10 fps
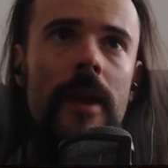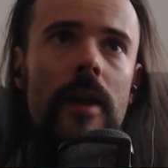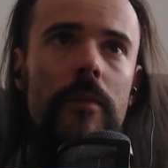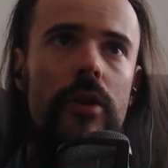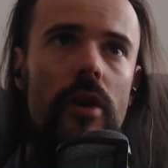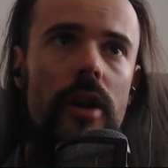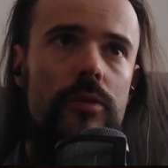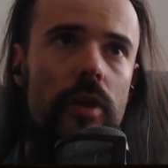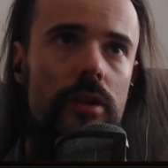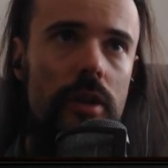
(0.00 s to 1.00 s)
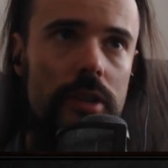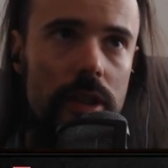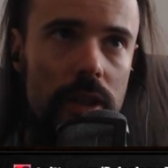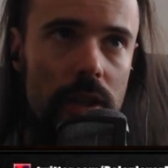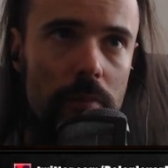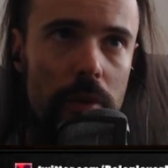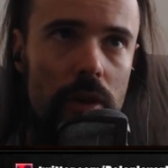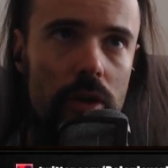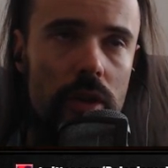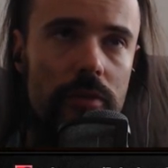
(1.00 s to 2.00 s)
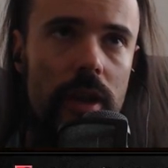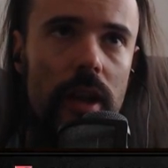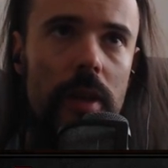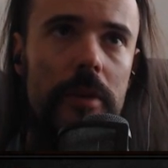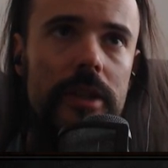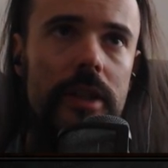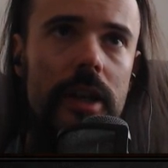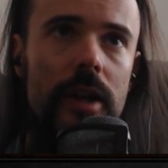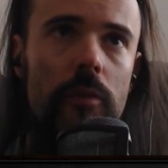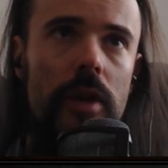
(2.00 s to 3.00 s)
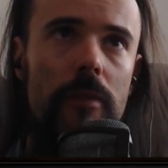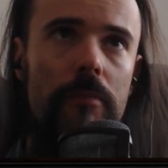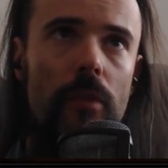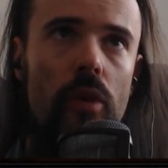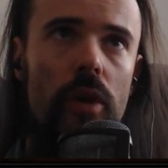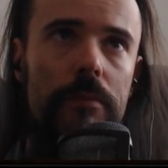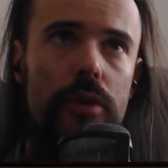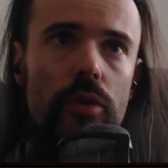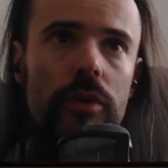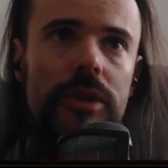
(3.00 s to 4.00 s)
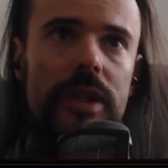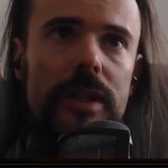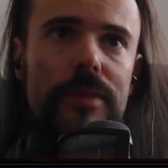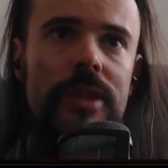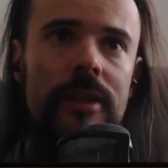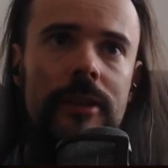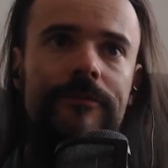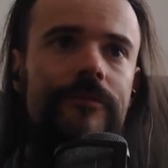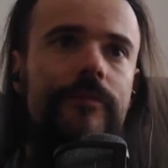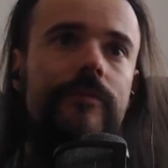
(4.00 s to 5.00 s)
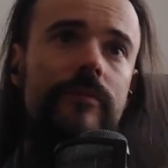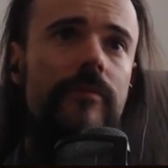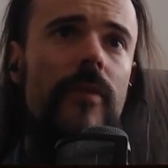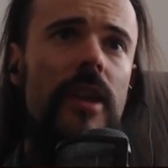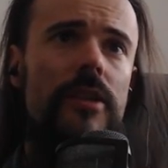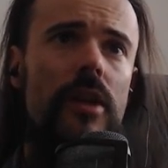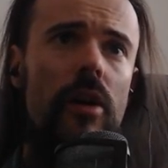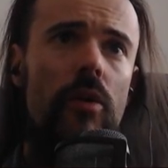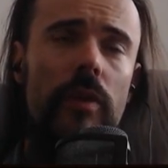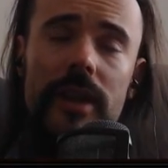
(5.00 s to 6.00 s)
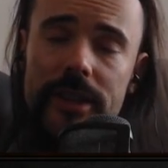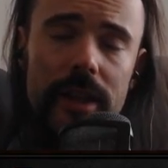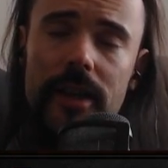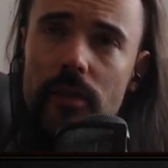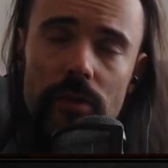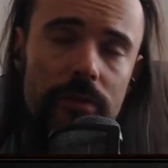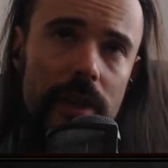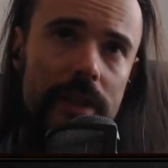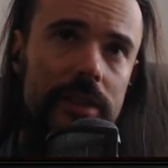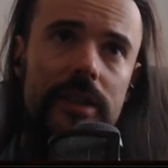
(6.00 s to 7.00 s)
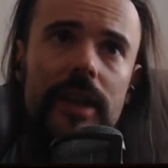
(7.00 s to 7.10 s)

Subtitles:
because we are not taking Paragon of Calamity here. We are all pure dips, so we are taking reflected